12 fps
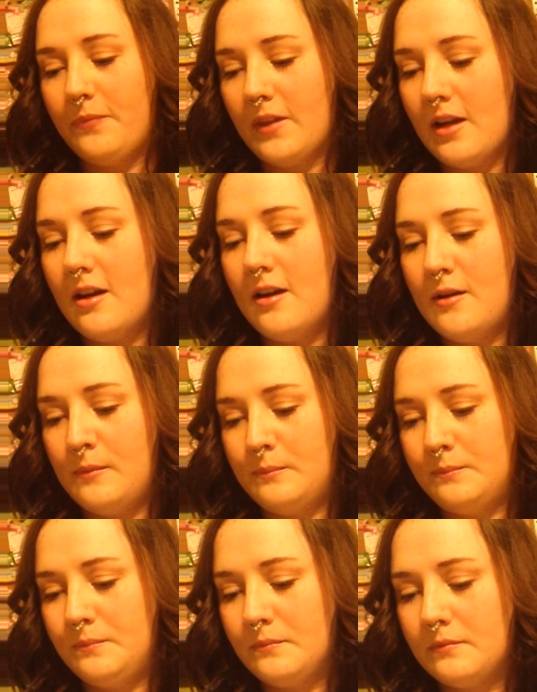
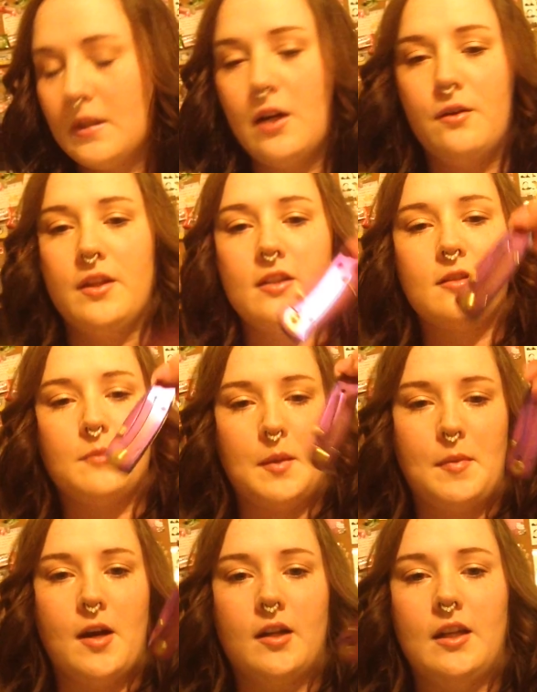Oh, this is my
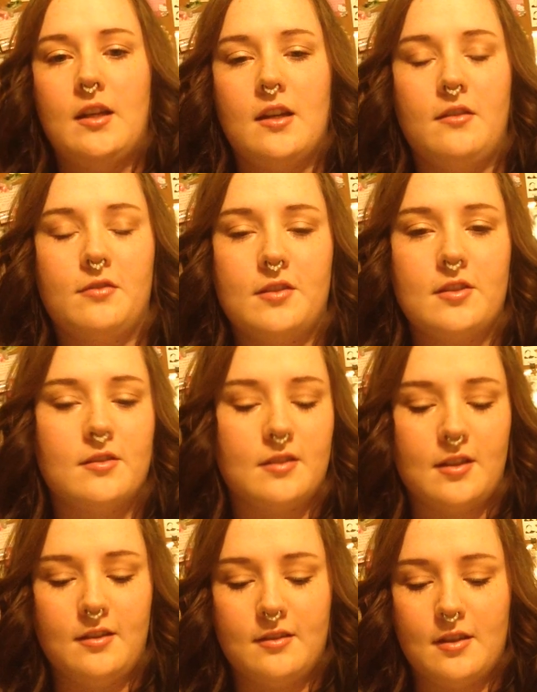pocket knife, just
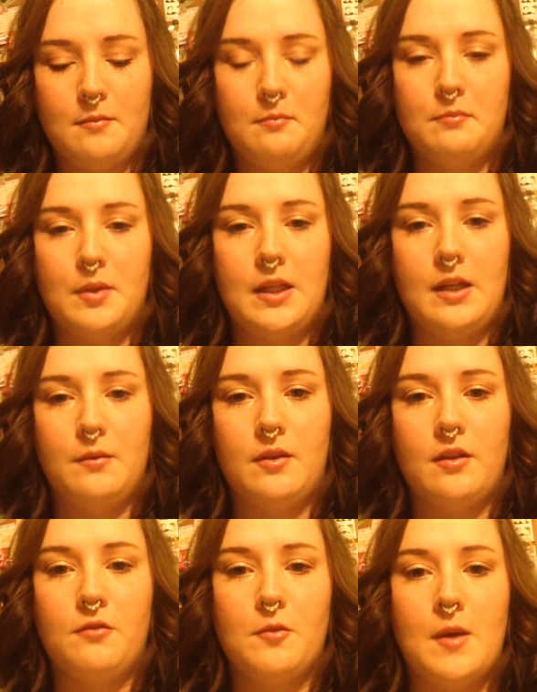because I'm playing with
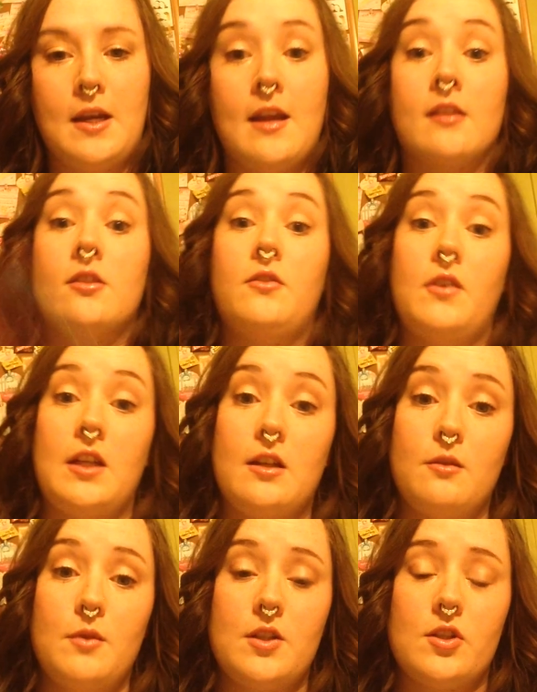it for my next
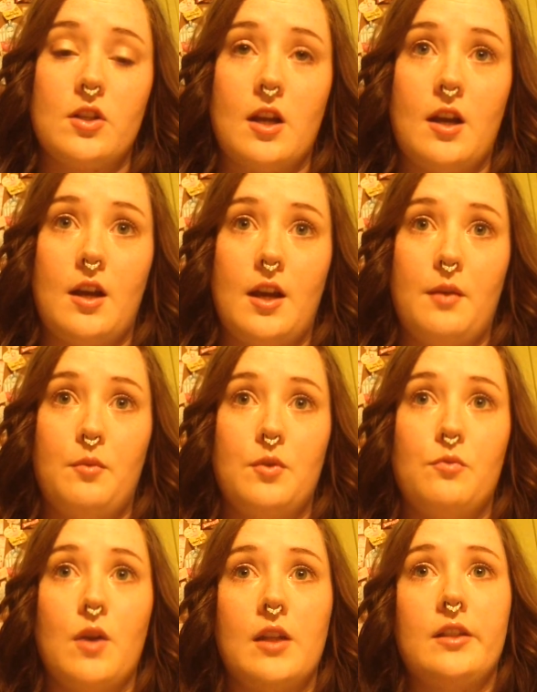video, which I
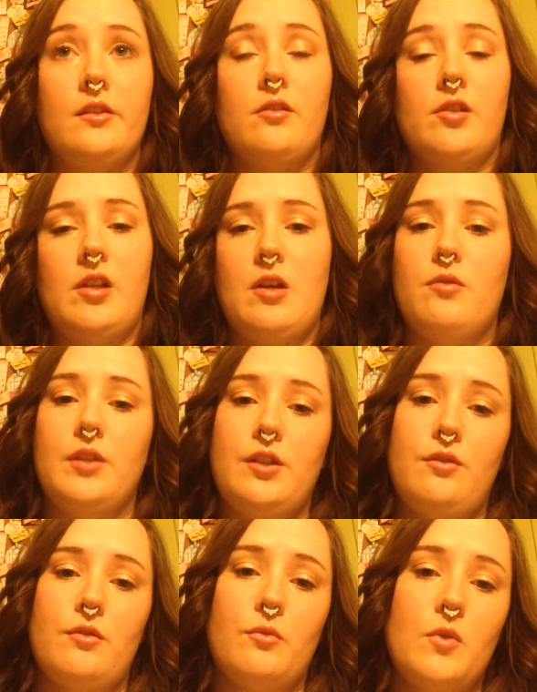would regularly only
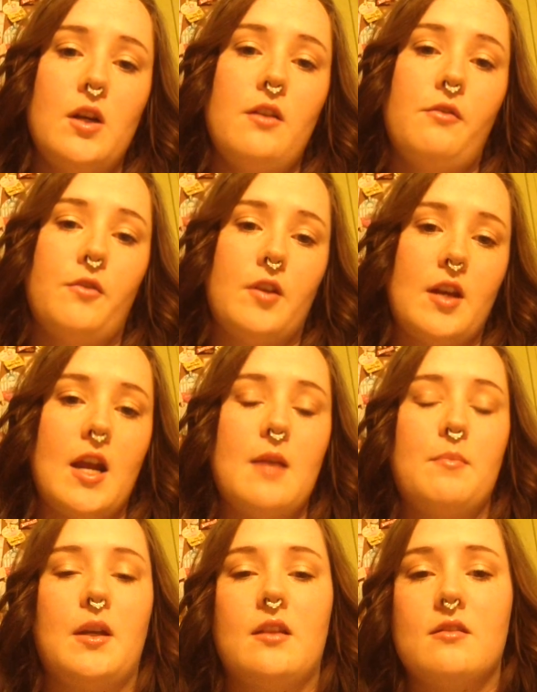do the one for tonight,
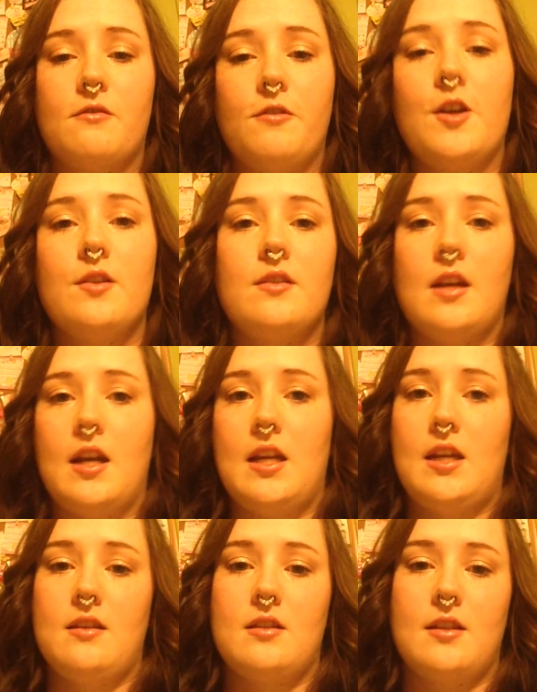but it's the first, and I
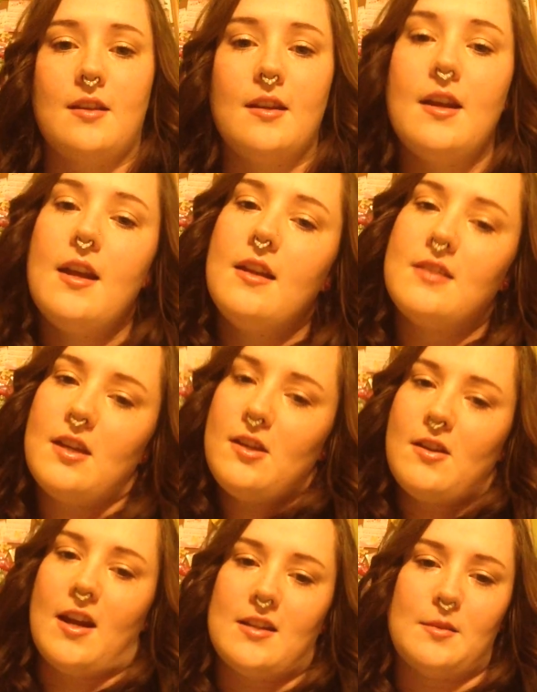need to tell
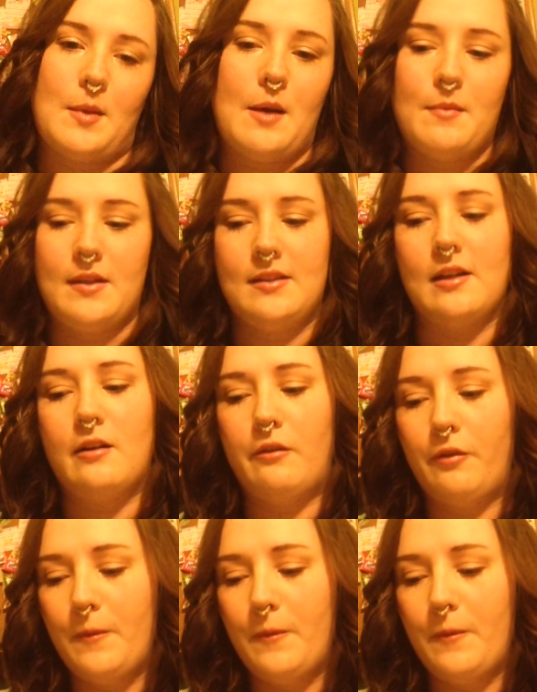you guys about myself.